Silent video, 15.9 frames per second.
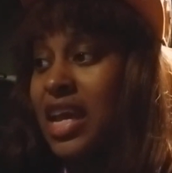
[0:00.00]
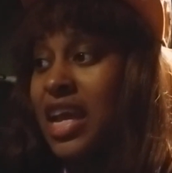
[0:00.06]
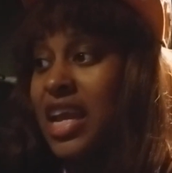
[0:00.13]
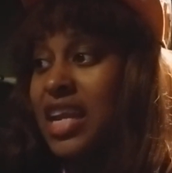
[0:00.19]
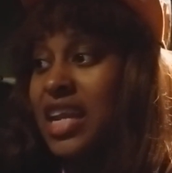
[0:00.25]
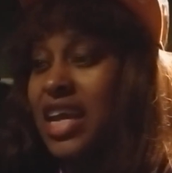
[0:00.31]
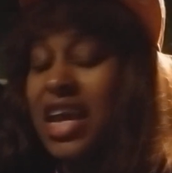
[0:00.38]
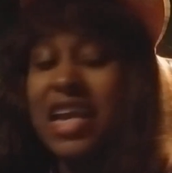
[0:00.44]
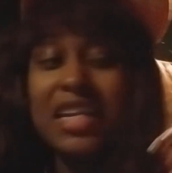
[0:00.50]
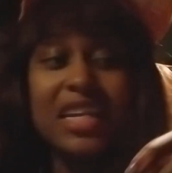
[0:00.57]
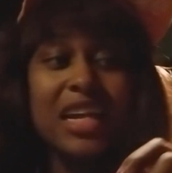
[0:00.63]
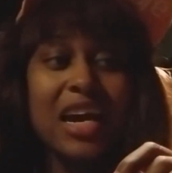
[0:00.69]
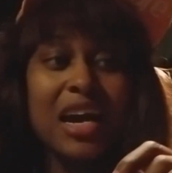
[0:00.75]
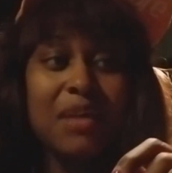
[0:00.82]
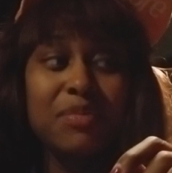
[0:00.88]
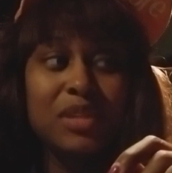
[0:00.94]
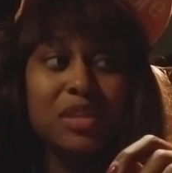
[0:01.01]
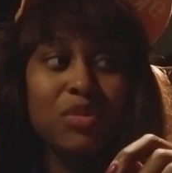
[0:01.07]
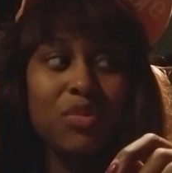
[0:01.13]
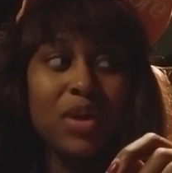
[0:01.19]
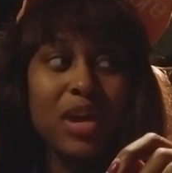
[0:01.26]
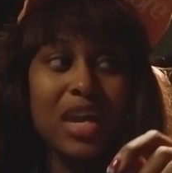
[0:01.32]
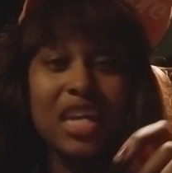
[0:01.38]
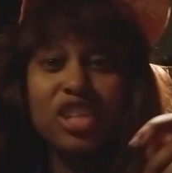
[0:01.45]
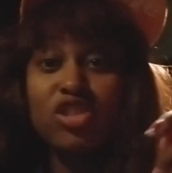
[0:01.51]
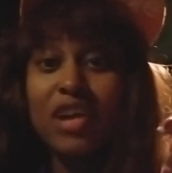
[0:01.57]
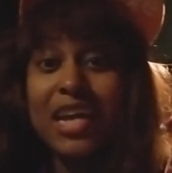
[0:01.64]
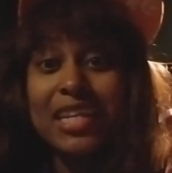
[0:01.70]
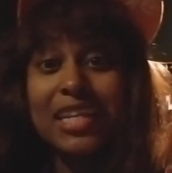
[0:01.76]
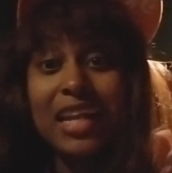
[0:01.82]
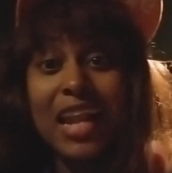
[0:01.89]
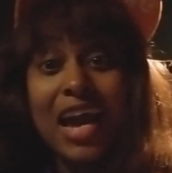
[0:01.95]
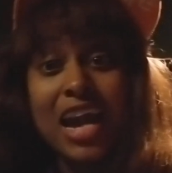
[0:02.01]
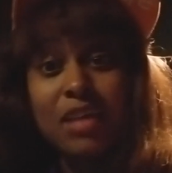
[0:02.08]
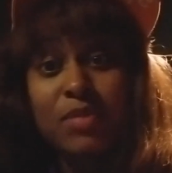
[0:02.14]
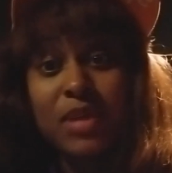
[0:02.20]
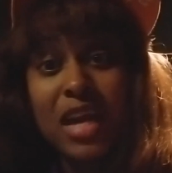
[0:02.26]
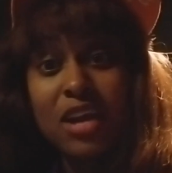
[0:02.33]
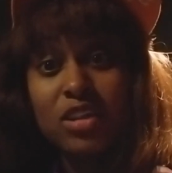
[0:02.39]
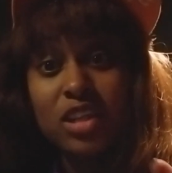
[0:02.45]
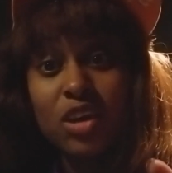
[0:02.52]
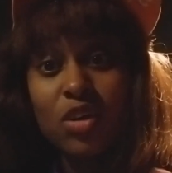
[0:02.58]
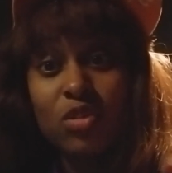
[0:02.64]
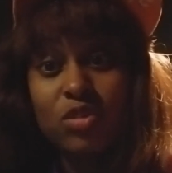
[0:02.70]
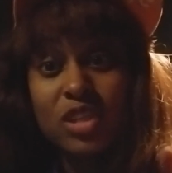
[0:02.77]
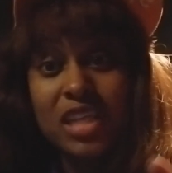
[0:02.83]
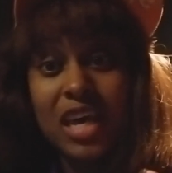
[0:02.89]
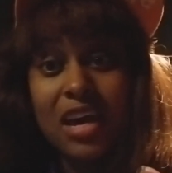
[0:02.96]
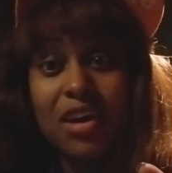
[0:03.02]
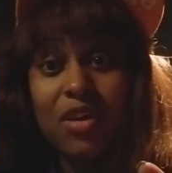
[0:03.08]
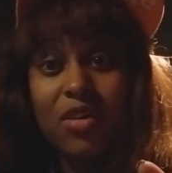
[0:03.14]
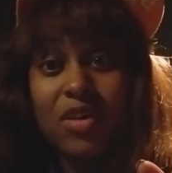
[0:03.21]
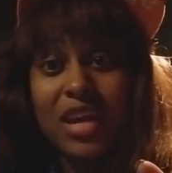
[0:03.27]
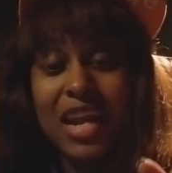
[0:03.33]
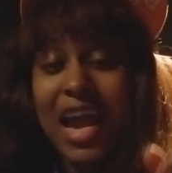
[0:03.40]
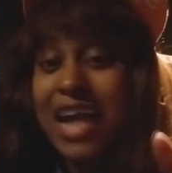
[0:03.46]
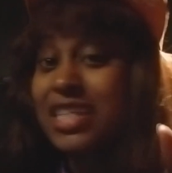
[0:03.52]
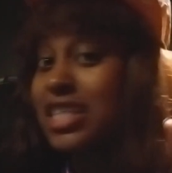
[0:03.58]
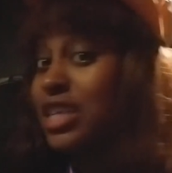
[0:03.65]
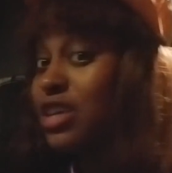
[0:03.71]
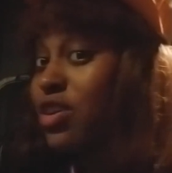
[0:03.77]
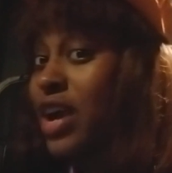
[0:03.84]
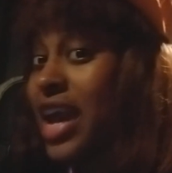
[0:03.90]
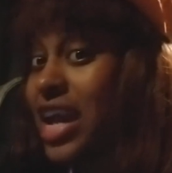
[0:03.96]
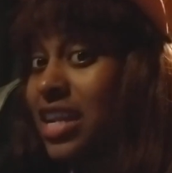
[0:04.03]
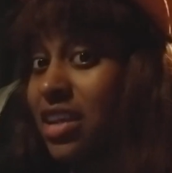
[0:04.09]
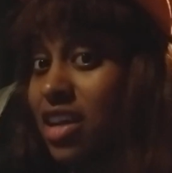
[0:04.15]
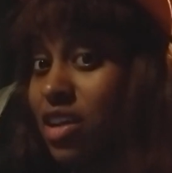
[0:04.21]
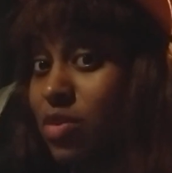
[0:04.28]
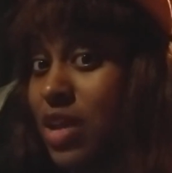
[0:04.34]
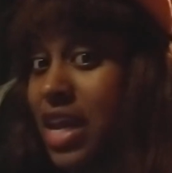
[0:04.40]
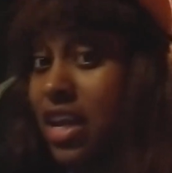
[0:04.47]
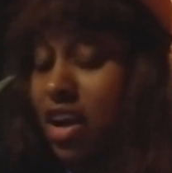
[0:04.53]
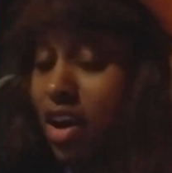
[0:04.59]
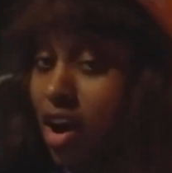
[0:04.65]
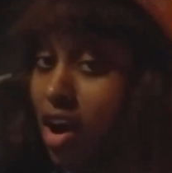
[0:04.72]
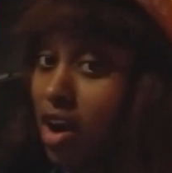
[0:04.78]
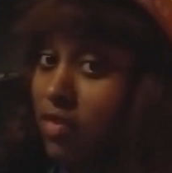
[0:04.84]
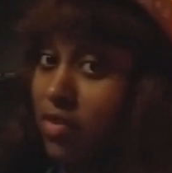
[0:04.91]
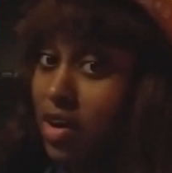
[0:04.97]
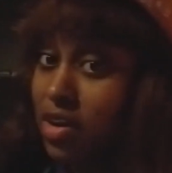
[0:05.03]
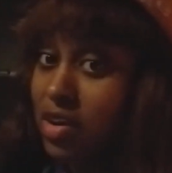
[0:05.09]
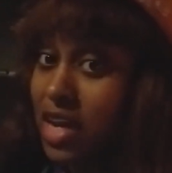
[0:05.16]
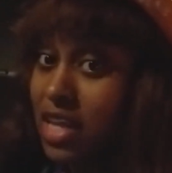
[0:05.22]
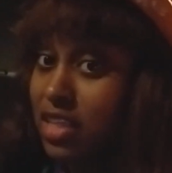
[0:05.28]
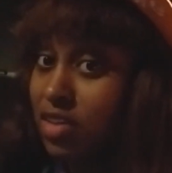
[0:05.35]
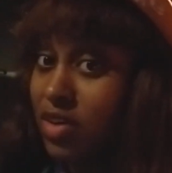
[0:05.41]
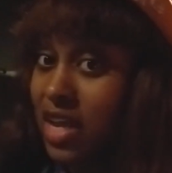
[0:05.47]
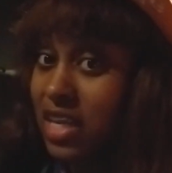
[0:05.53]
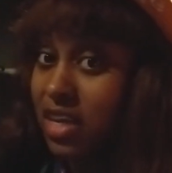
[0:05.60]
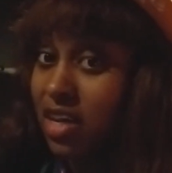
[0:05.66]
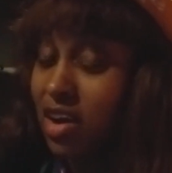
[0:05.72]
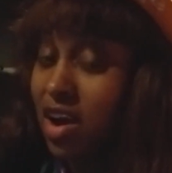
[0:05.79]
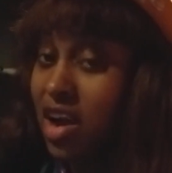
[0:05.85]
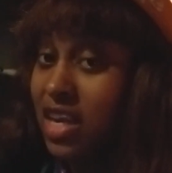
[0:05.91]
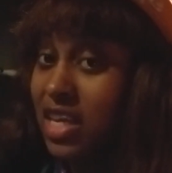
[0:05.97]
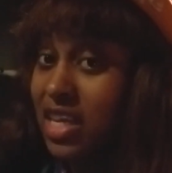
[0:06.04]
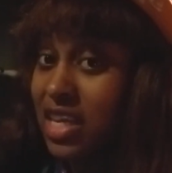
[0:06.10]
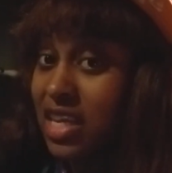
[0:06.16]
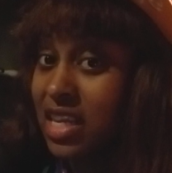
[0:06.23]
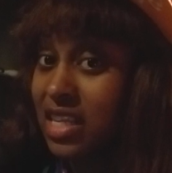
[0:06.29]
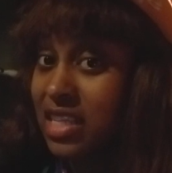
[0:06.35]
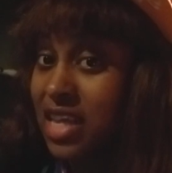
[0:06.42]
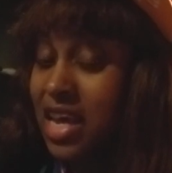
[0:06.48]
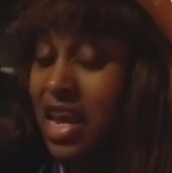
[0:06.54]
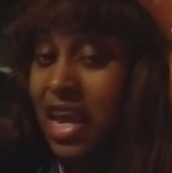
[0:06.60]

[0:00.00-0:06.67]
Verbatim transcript: and it ended up to where he tried to lock me out the hotel and i still had to because he had a car burner, i still had the car keys